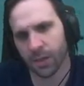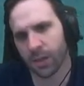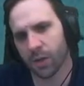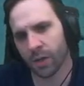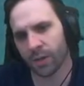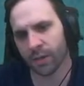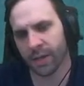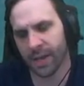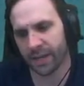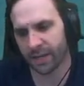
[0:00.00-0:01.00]
what you're
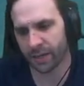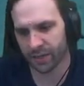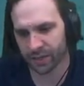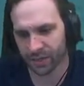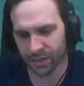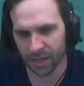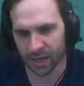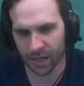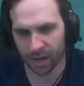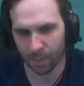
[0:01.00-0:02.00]
looking at here is the,
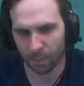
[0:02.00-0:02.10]
uh,